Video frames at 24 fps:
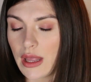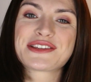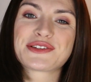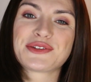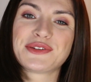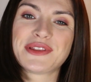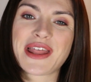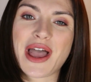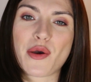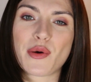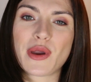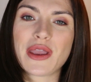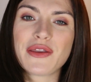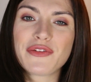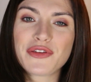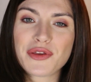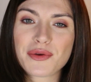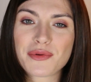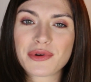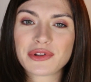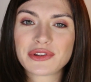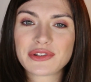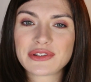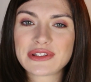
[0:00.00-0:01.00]
So now, if
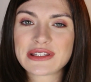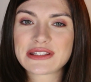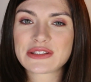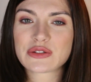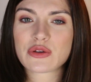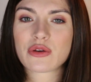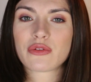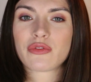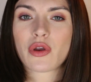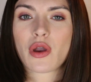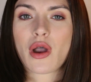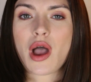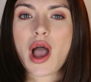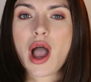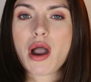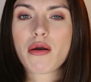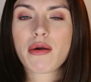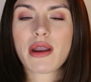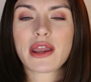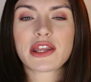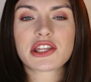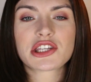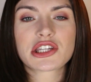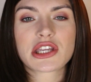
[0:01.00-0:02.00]
you want to discover how
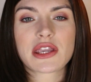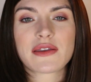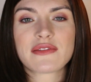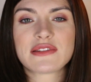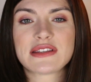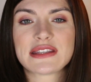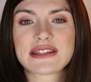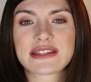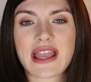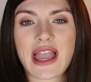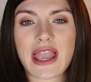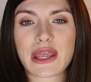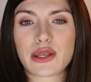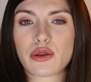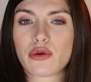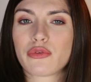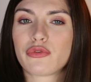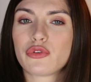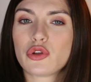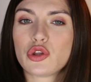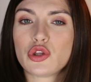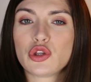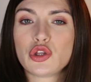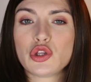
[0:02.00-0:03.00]
I achieve this kind
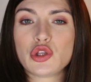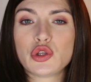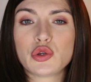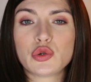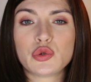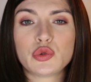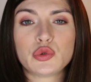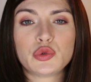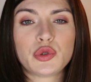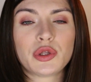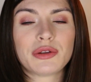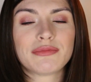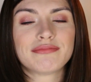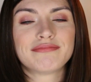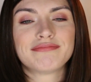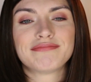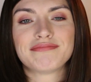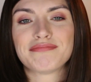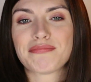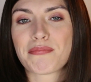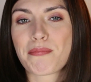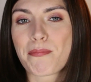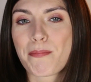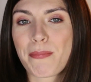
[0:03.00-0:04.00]
of nude
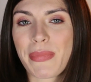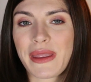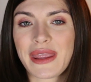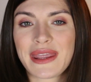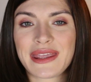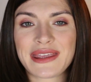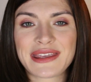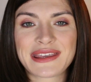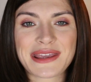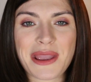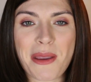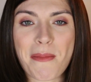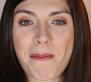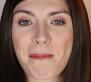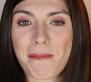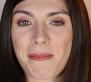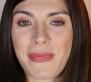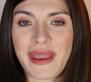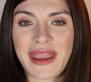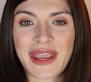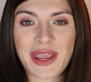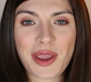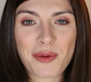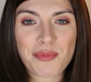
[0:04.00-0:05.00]
pink
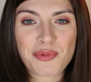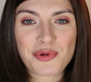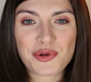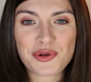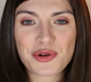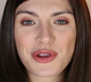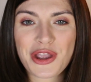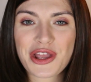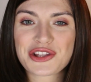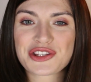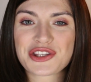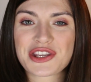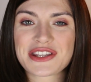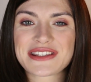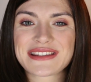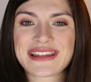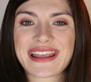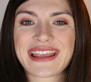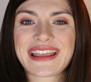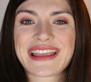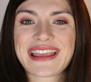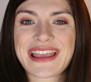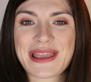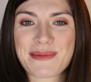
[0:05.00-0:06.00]
makeup look, just
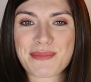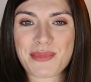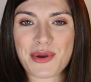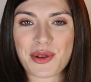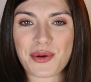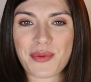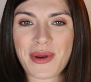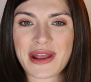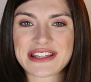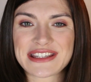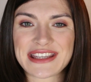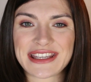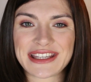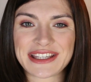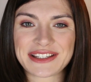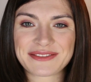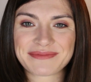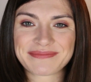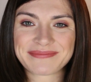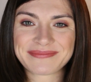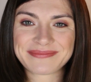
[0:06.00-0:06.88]
keep on watching.